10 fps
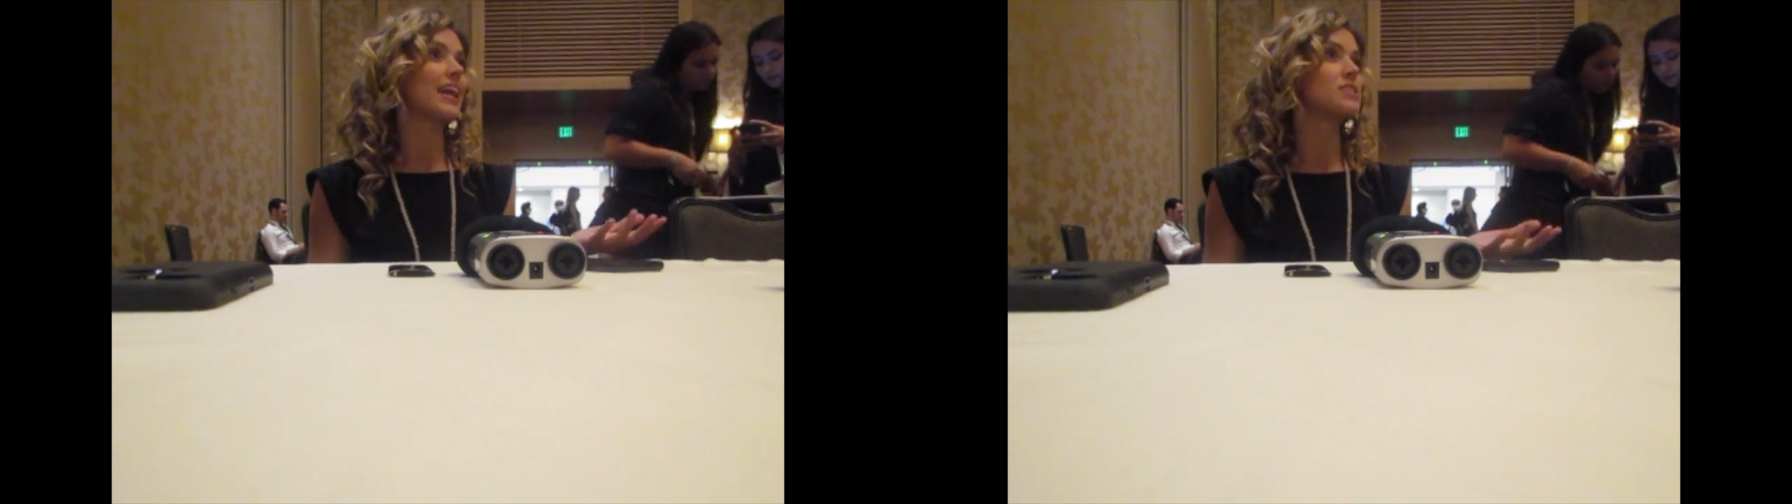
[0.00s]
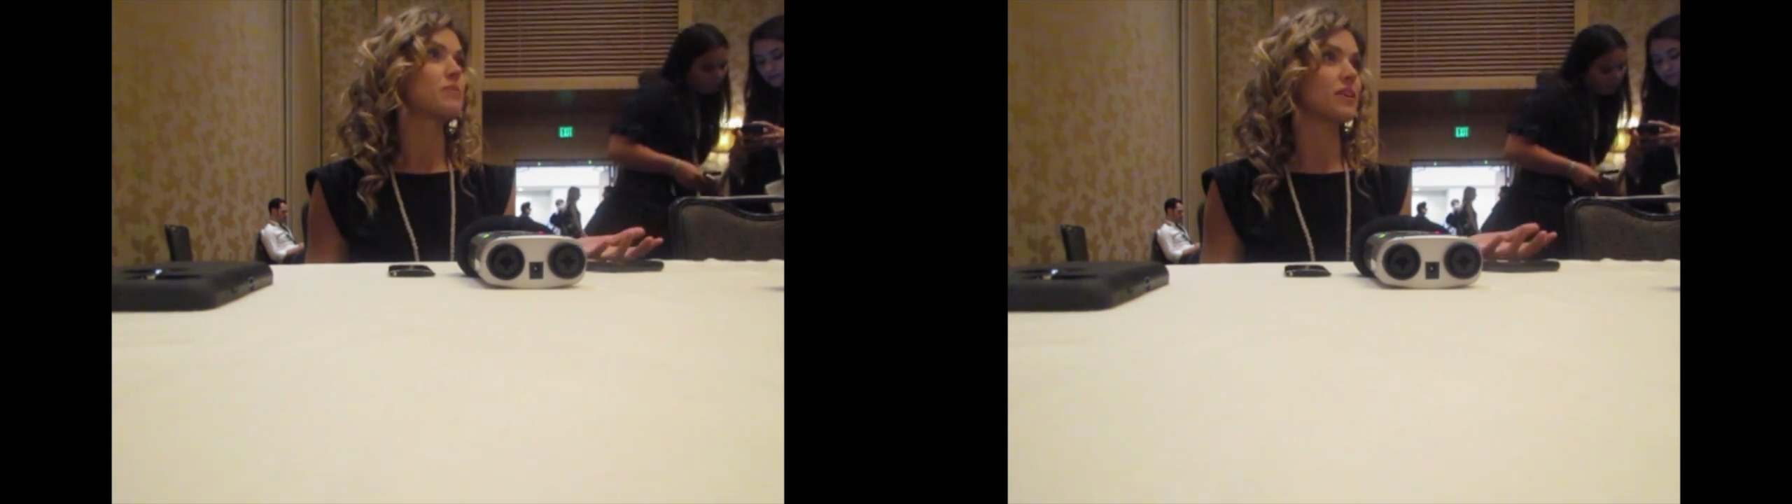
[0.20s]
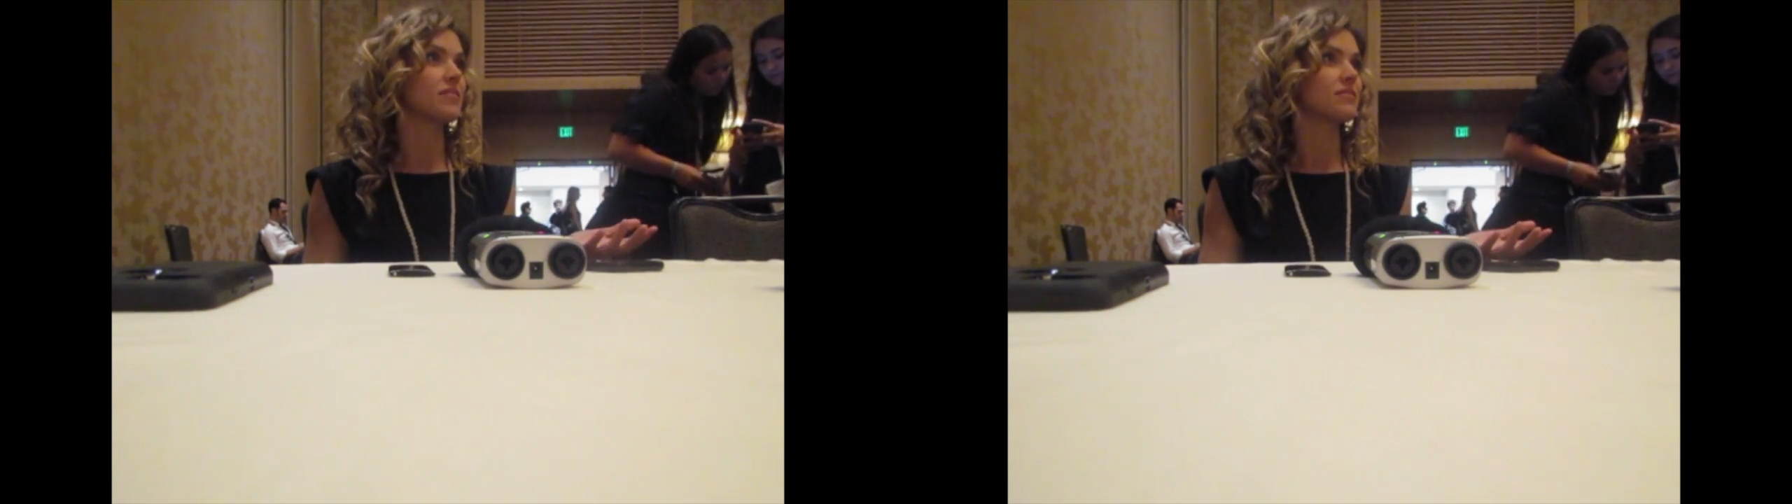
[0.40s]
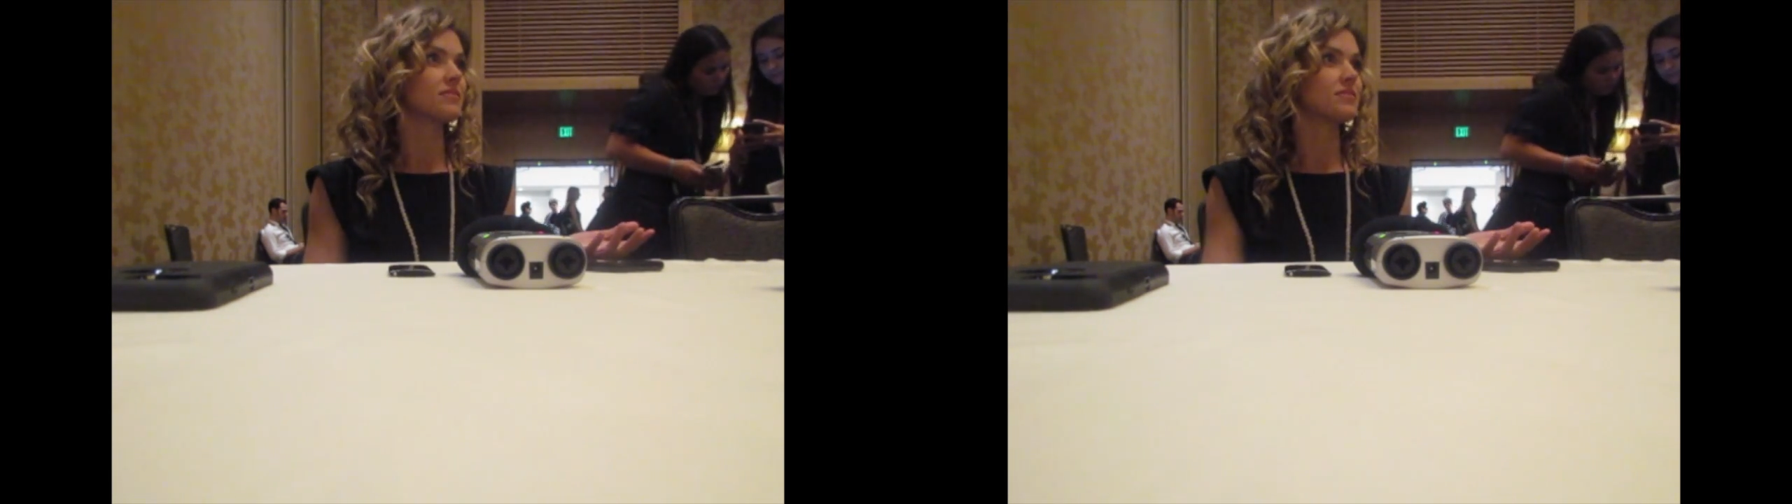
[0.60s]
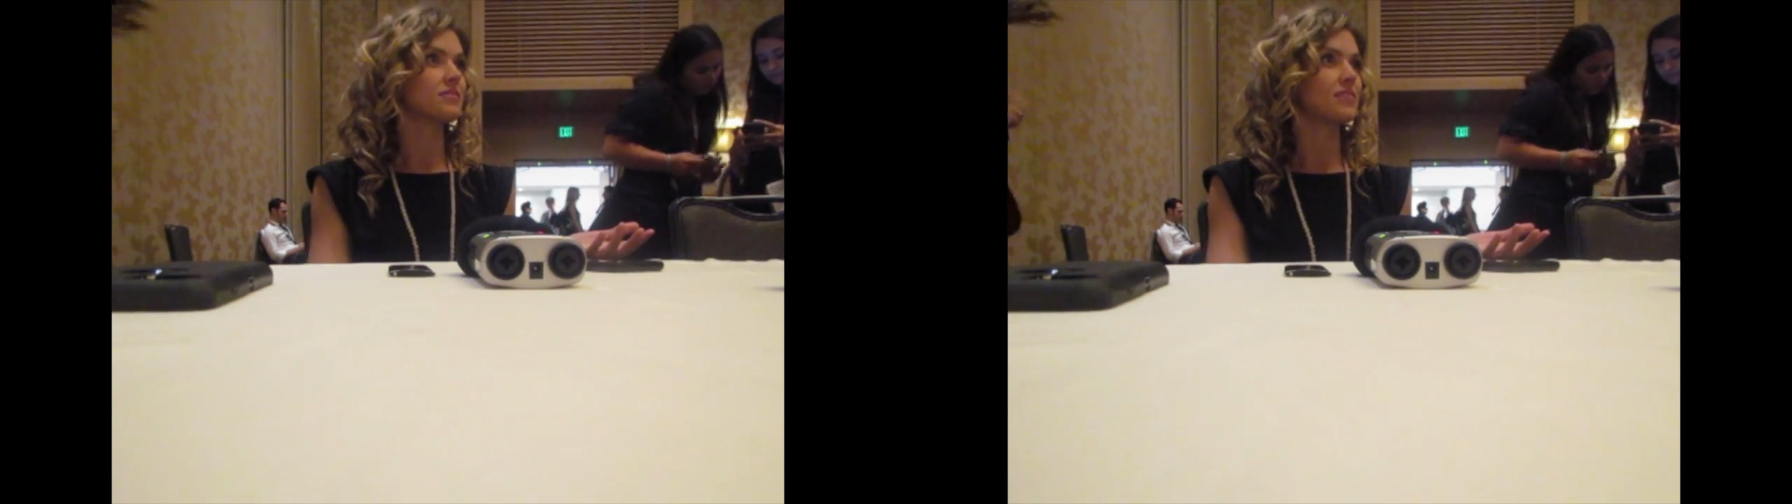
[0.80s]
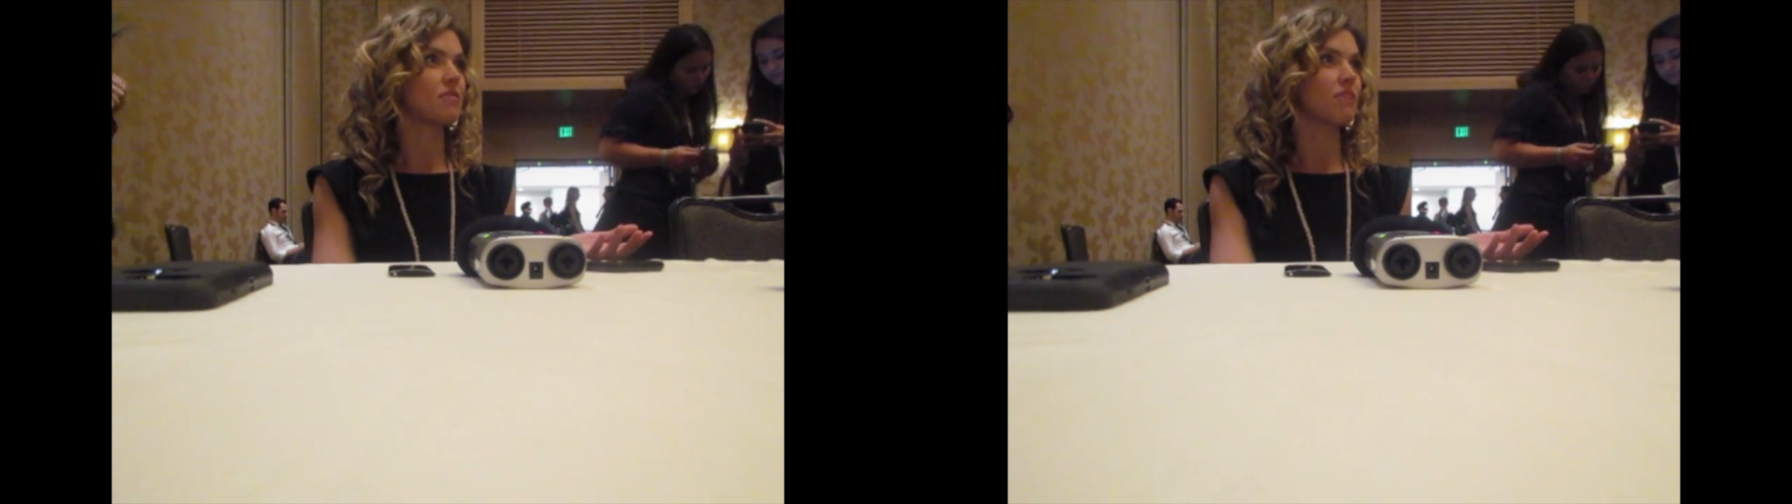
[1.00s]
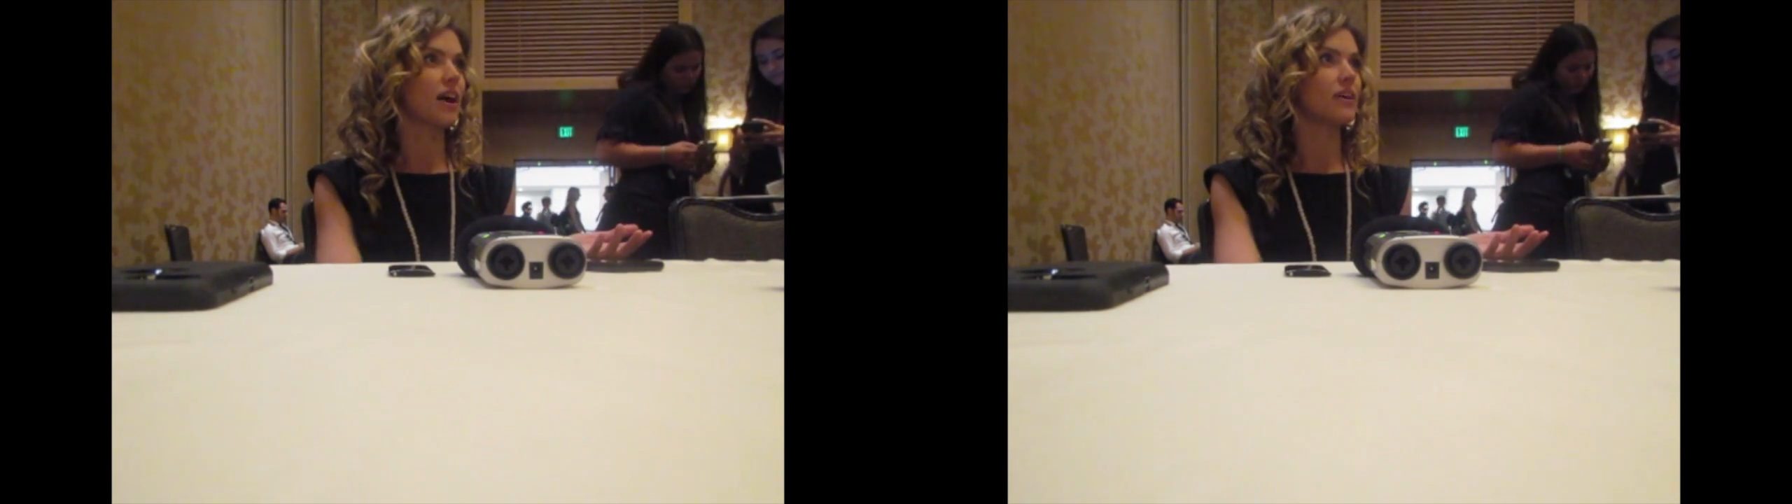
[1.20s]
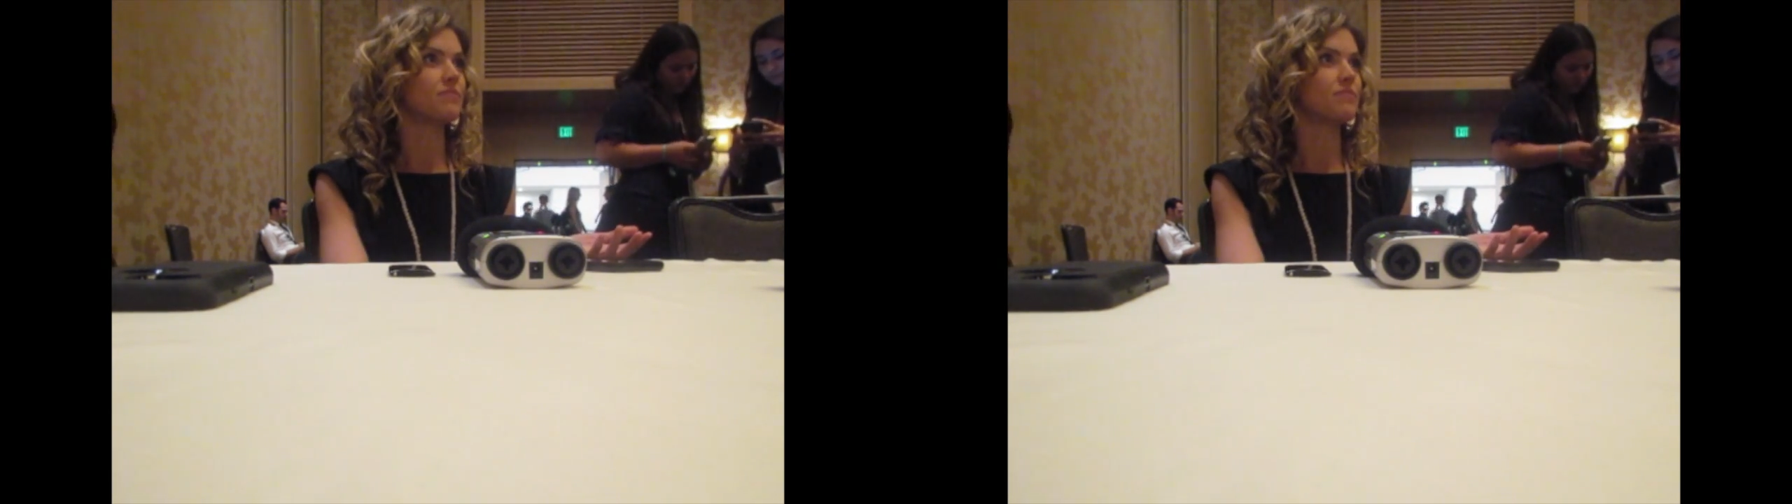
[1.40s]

lesbian affair.